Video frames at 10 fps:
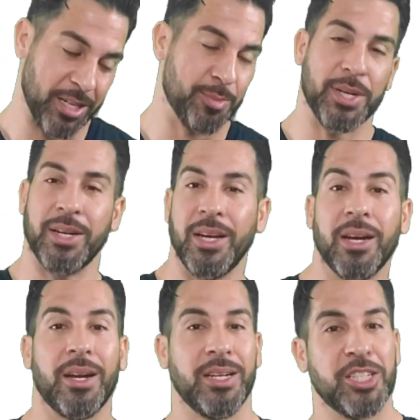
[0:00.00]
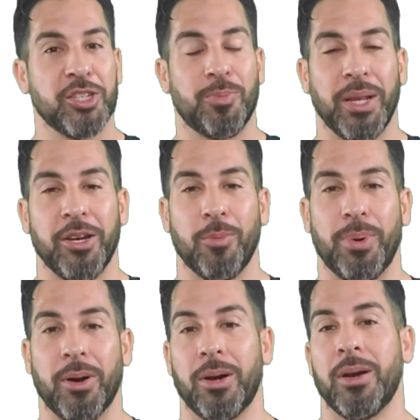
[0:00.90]
come on in, I need you to play your
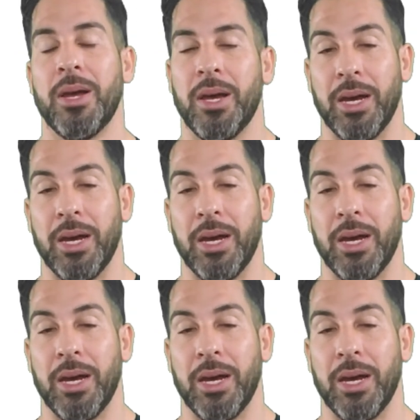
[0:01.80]
part.